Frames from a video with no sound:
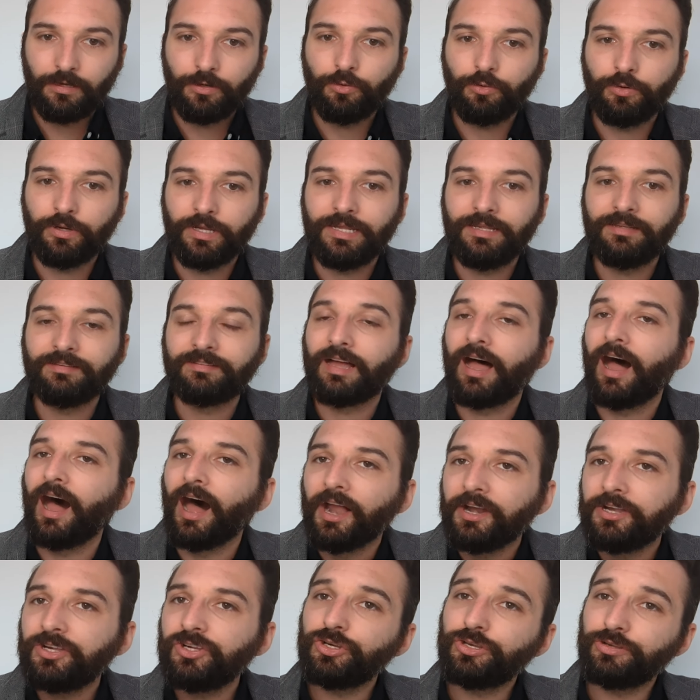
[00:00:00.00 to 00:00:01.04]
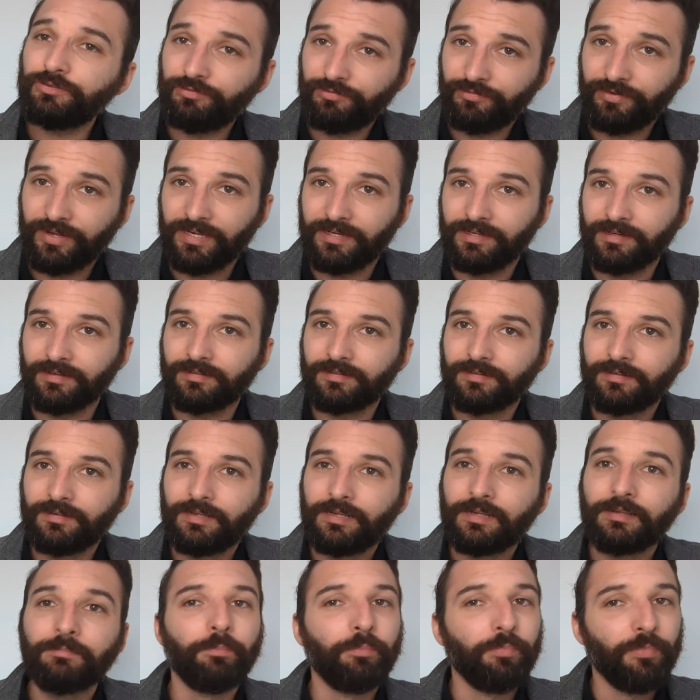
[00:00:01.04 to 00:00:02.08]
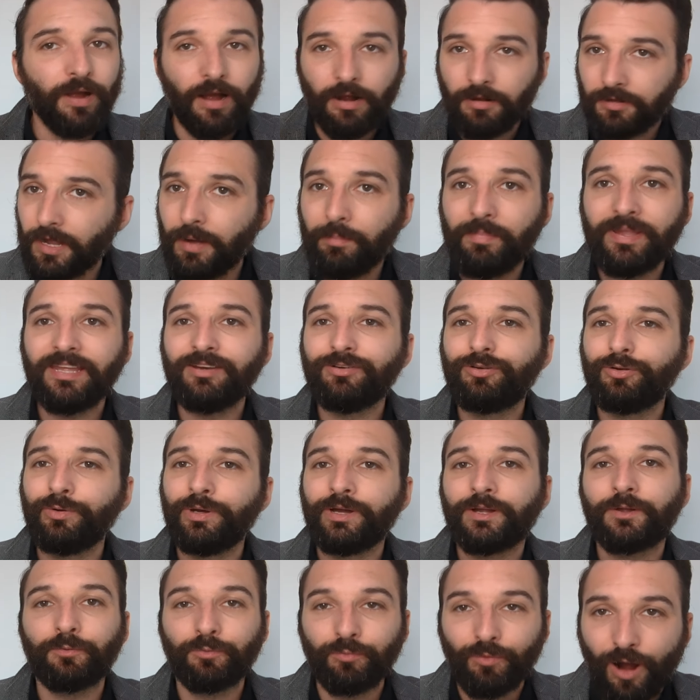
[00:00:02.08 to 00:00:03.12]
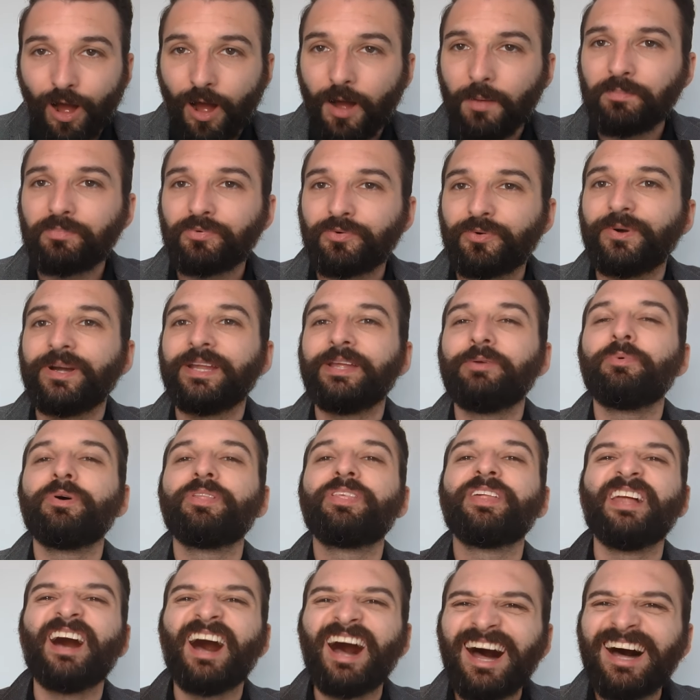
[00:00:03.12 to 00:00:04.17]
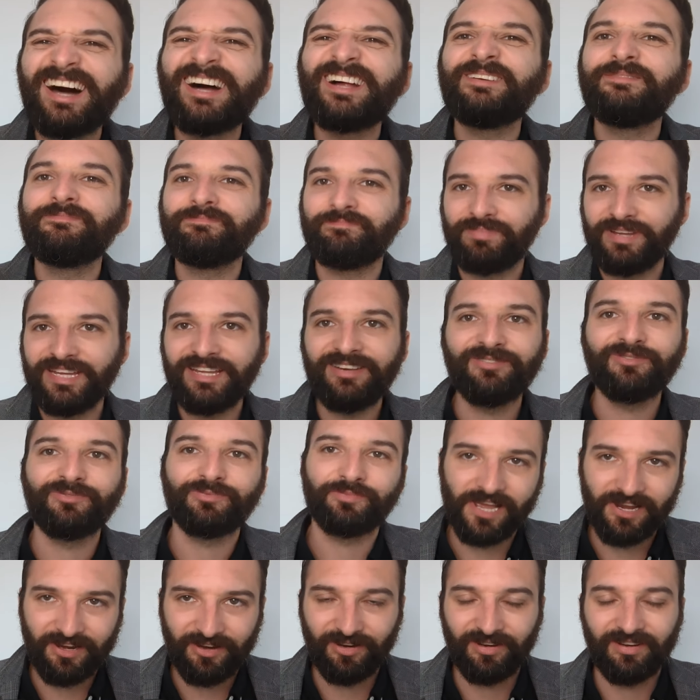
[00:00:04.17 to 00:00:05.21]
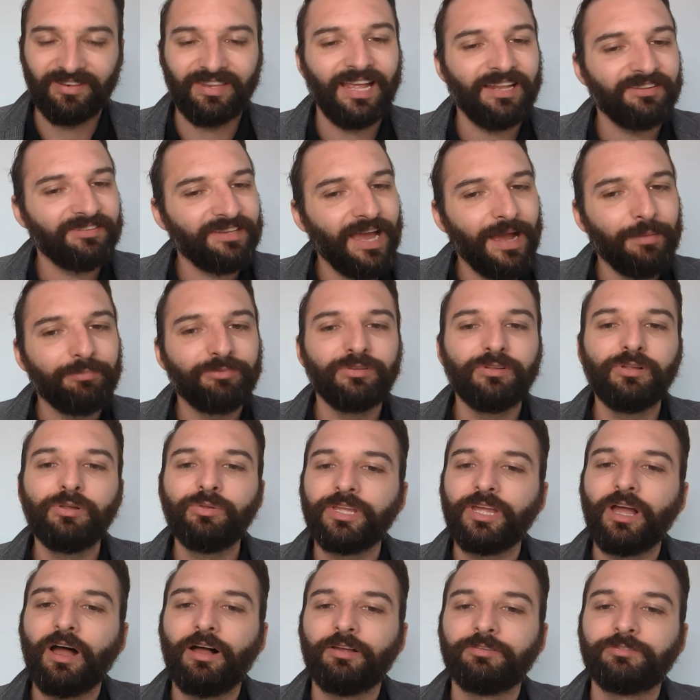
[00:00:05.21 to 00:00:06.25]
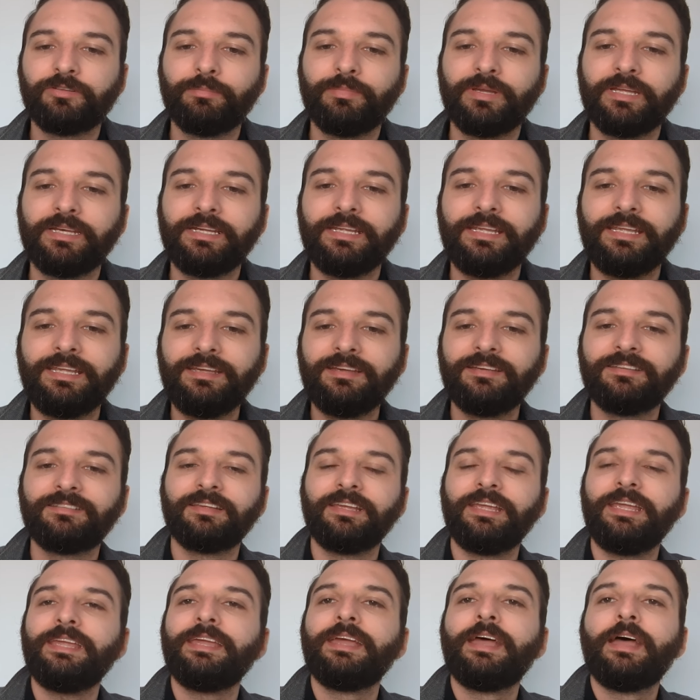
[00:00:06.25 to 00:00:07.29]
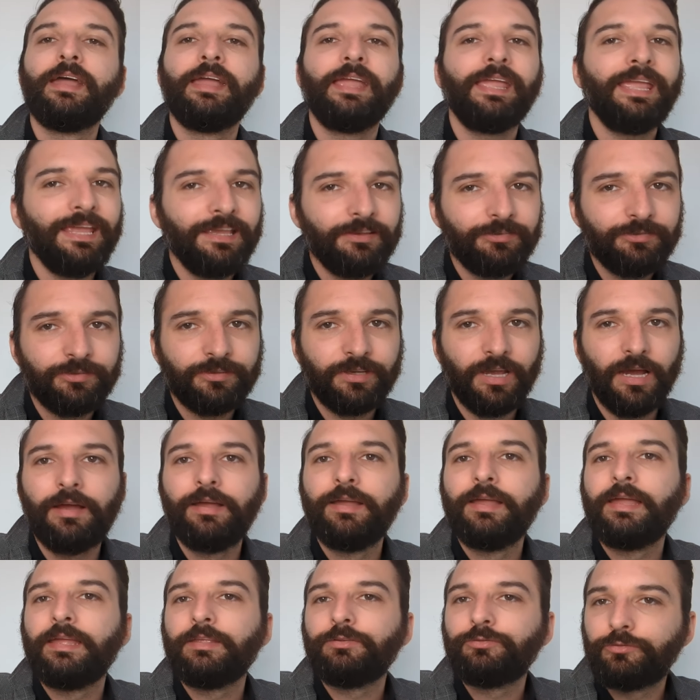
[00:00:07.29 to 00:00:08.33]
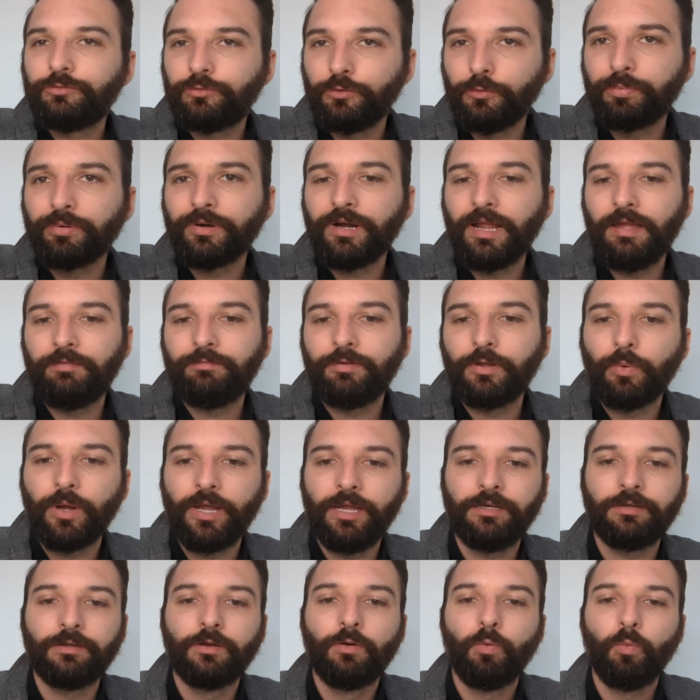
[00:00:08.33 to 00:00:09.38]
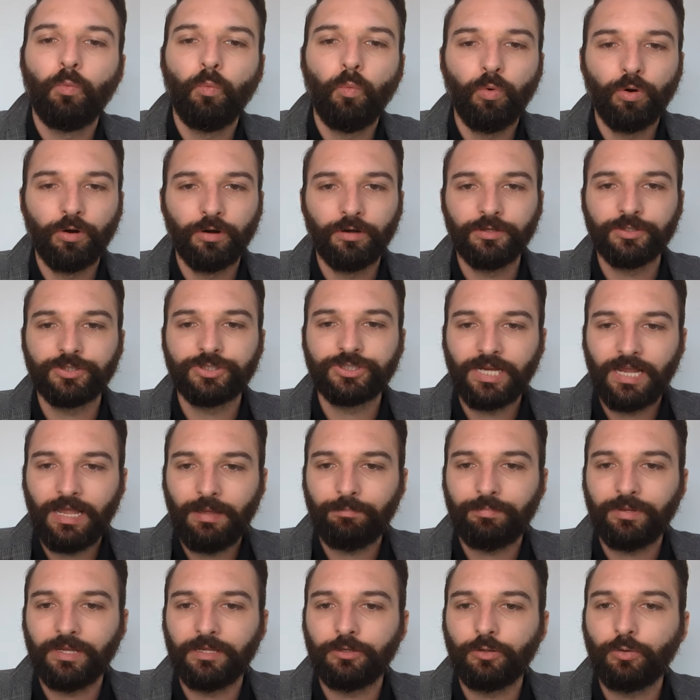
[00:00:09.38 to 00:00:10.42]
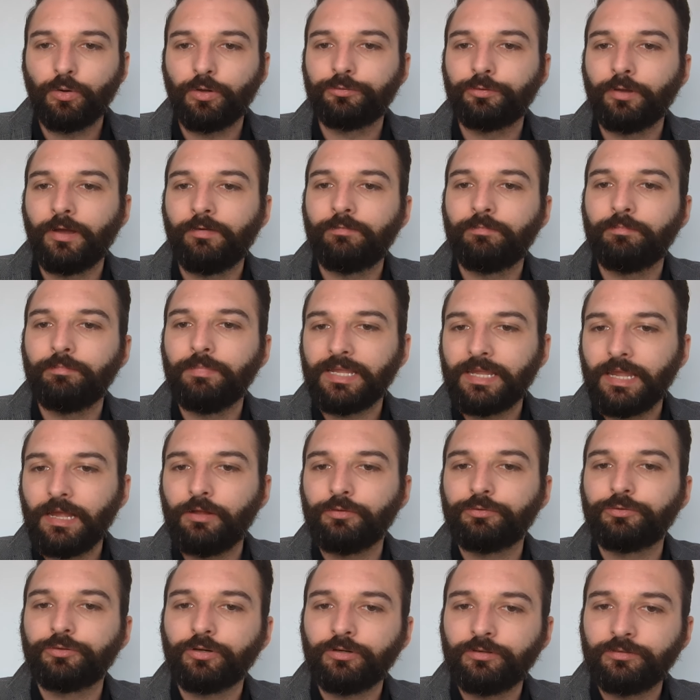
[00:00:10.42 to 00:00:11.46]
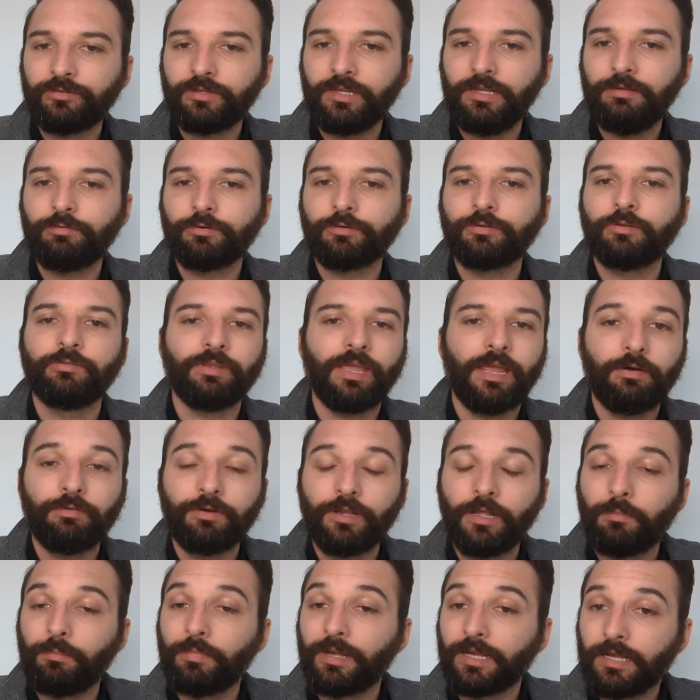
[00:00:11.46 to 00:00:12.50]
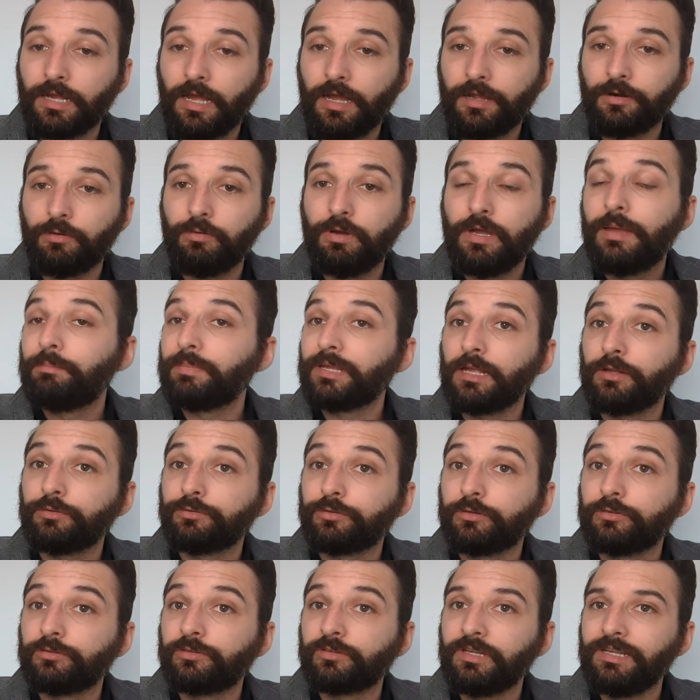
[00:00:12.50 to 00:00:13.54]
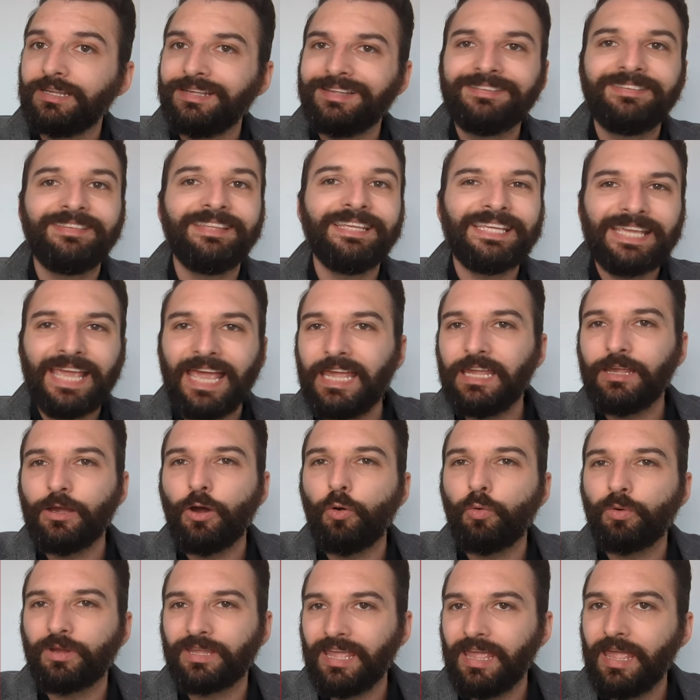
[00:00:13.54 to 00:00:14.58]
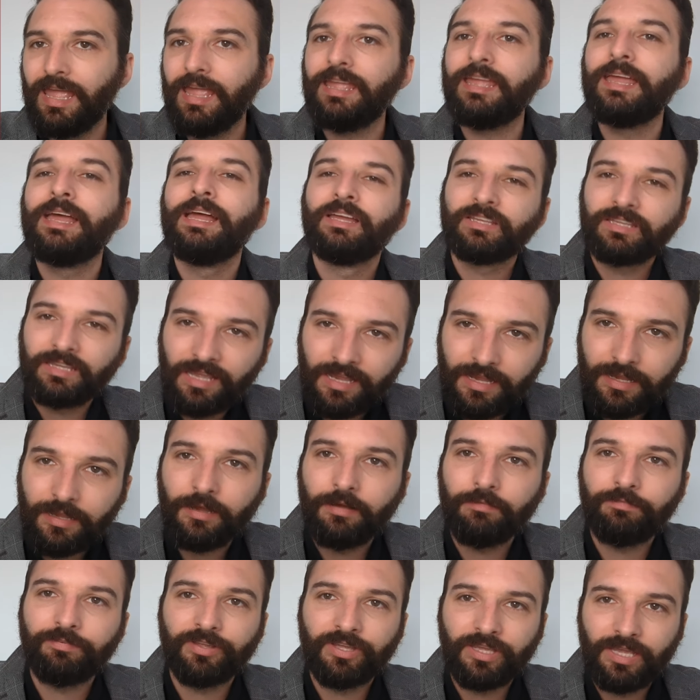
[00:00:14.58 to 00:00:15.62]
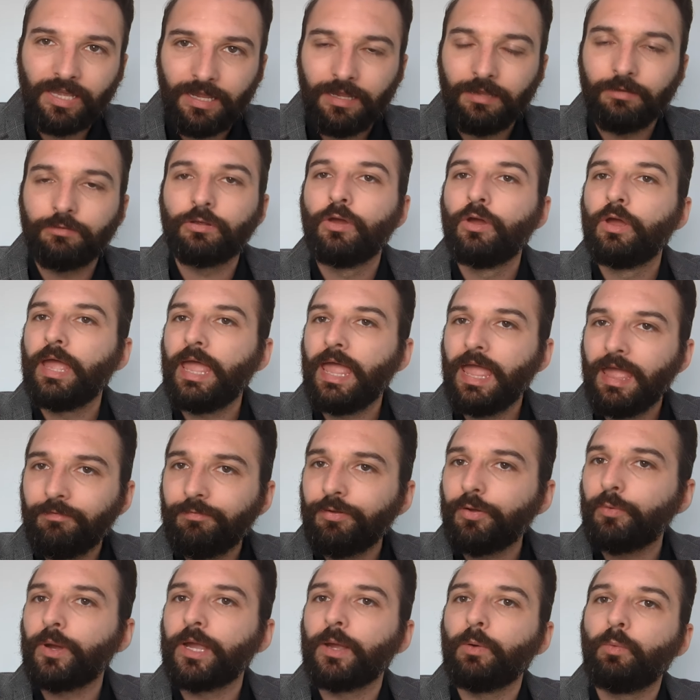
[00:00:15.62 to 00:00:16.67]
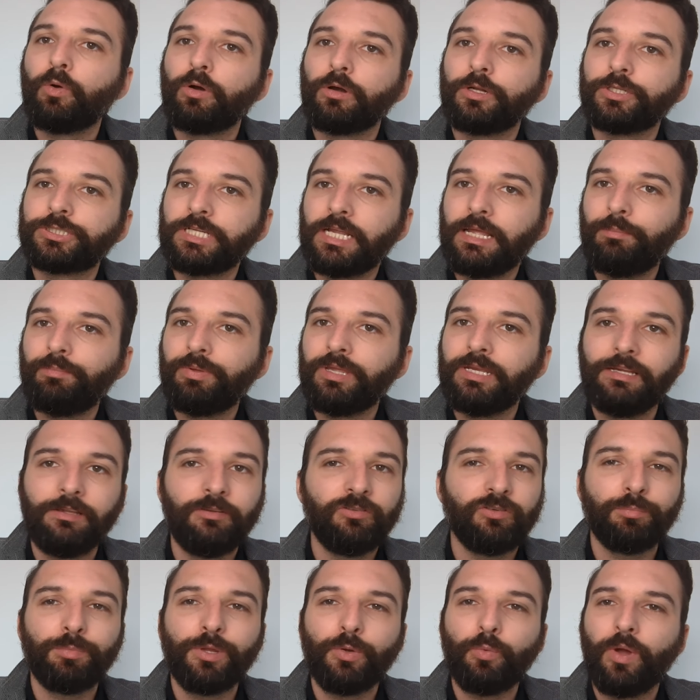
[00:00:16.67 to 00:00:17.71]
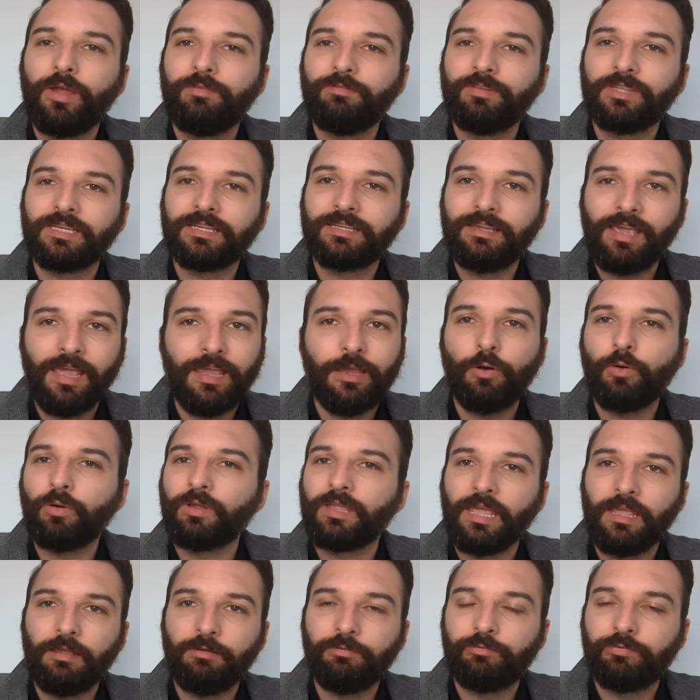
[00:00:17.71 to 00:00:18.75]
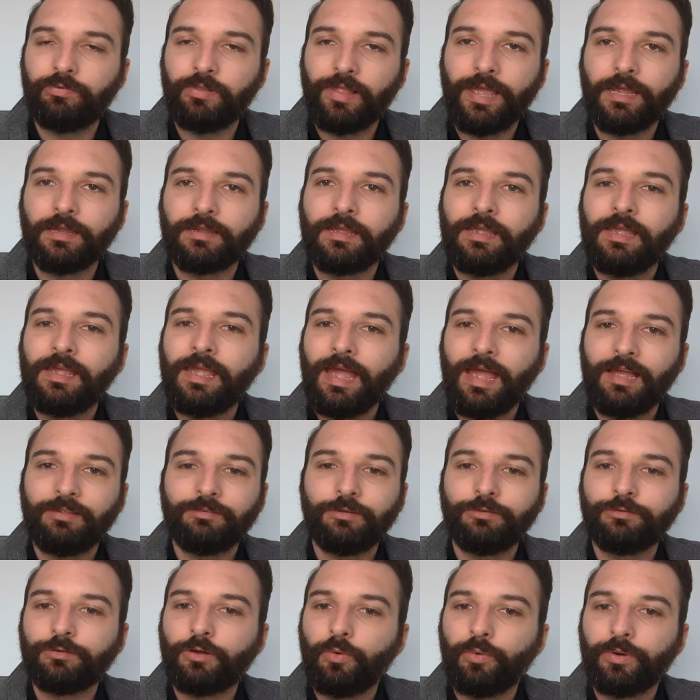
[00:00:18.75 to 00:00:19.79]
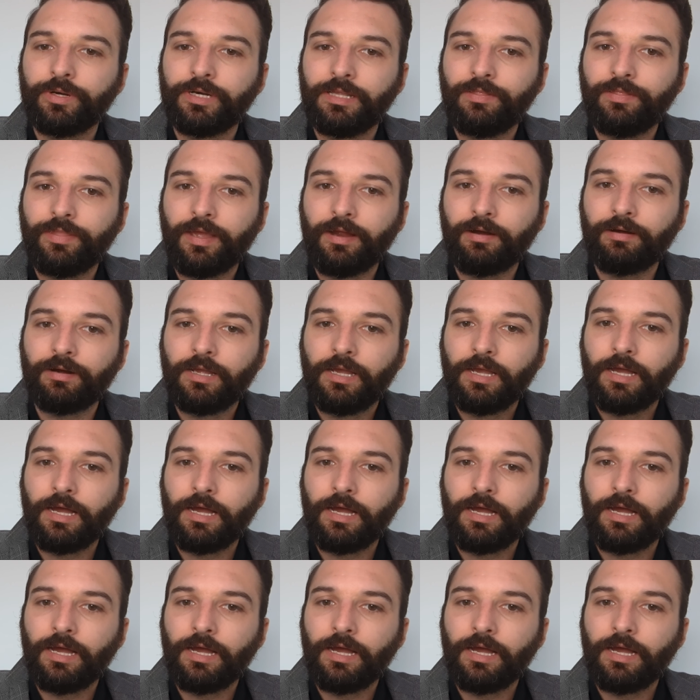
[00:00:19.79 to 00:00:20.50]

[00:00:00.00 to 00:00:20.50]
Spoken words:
who is undefeated, coming into a Grand Prix with an unbeaten record. That's absolutely awesome. And he is a ISKA super heavyweight world champion. You also have Mikhail Turnsky versus Ariel Mikado. Mikhail Turnsky is the KOK King of Kings heavyweight world champion. He's going to be waving the KOK flag as he's going in there.